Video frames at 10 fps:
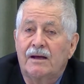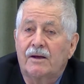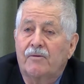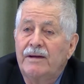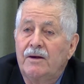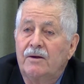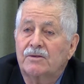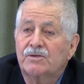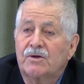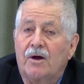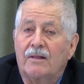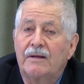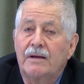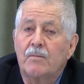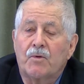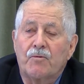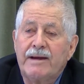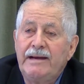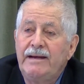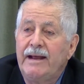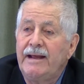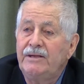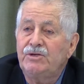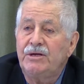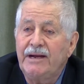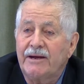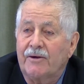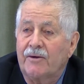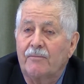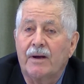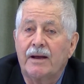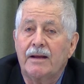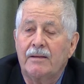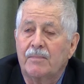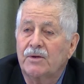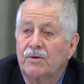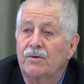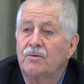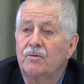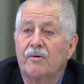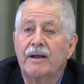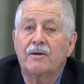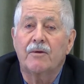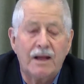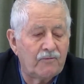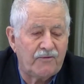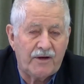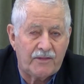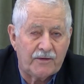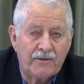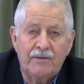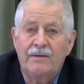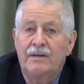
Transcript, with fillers: uh, uh, Greenock, Scotland, marine engineer, my maternal great grandfather.